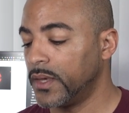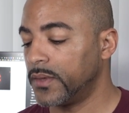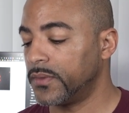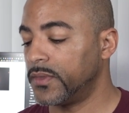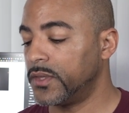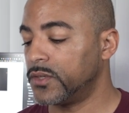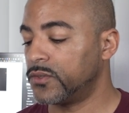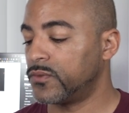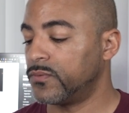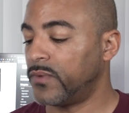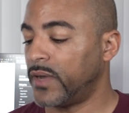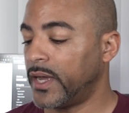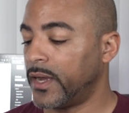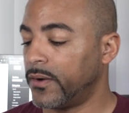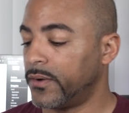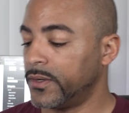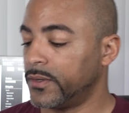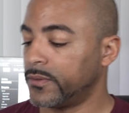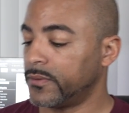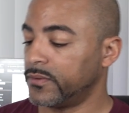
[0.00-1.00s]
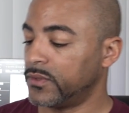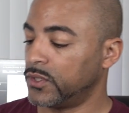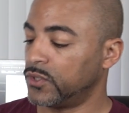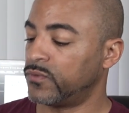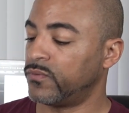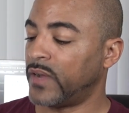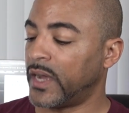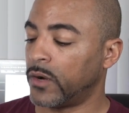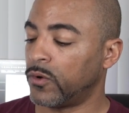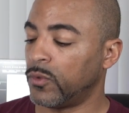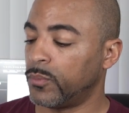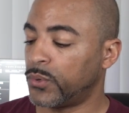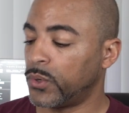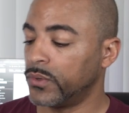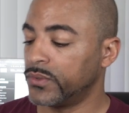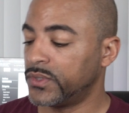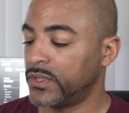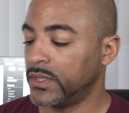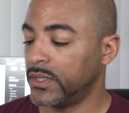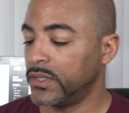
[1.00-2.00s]
This viral
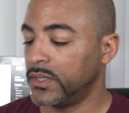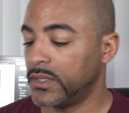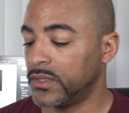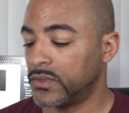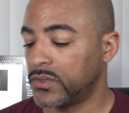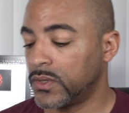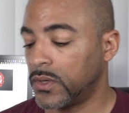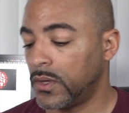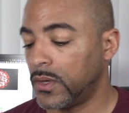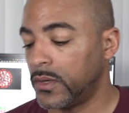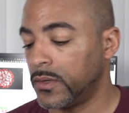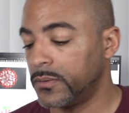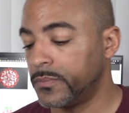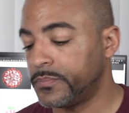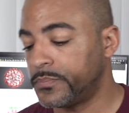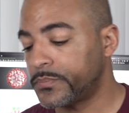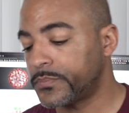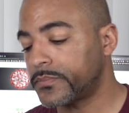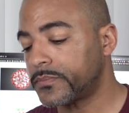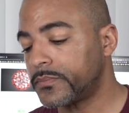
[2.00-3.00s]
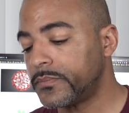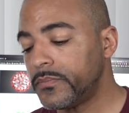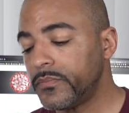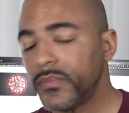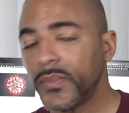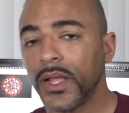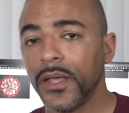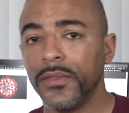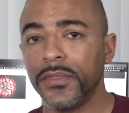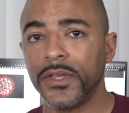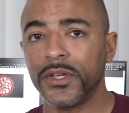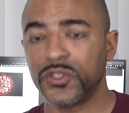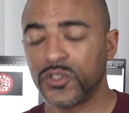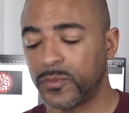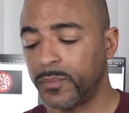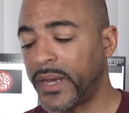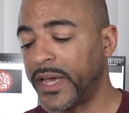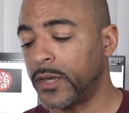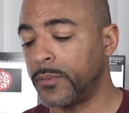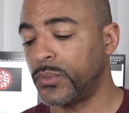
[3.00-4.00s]
protein is called the
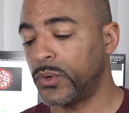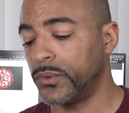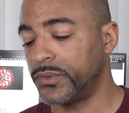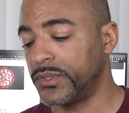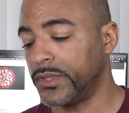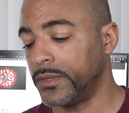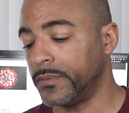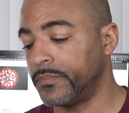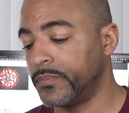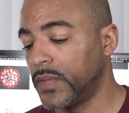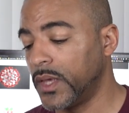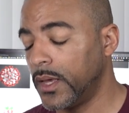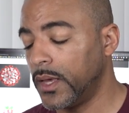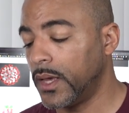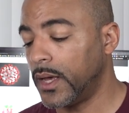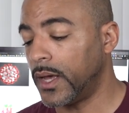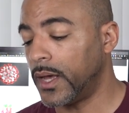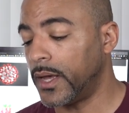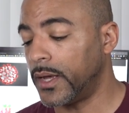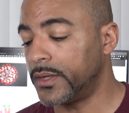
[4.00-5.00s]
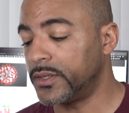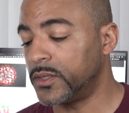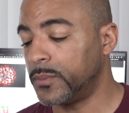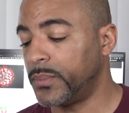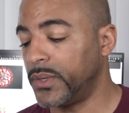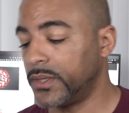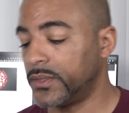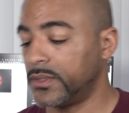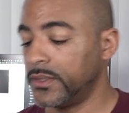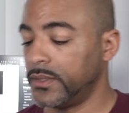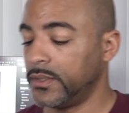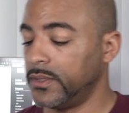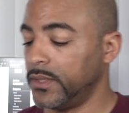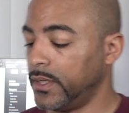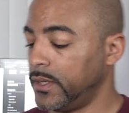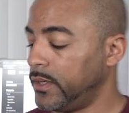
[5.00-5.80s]
spike protein, depicted